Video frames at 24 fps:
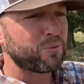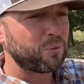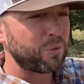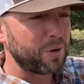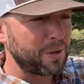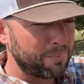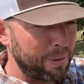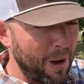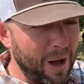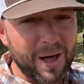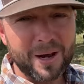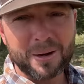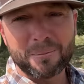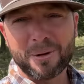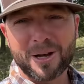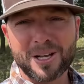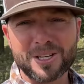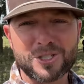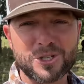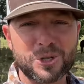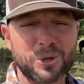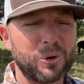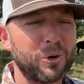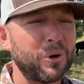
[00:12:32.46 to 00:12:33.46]
we bought a
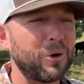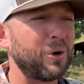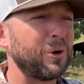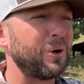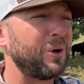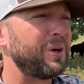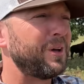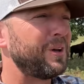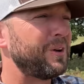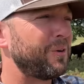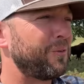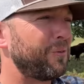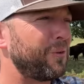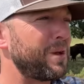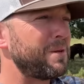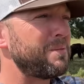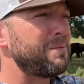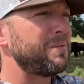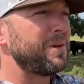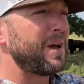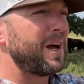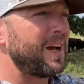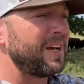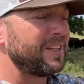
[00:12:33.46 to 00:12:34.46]
bunch of oil.
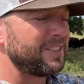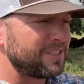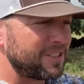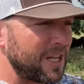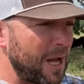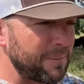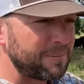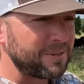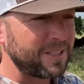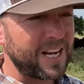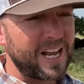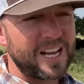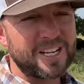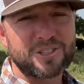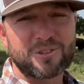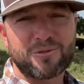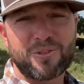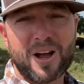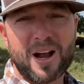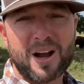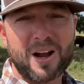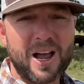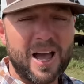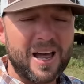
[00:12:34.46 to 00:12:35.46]
We uh, stopped at Angel
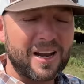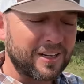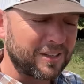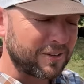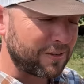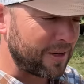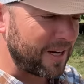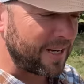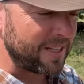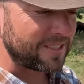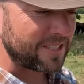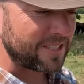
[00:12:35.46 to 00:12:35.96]
Fire, had a great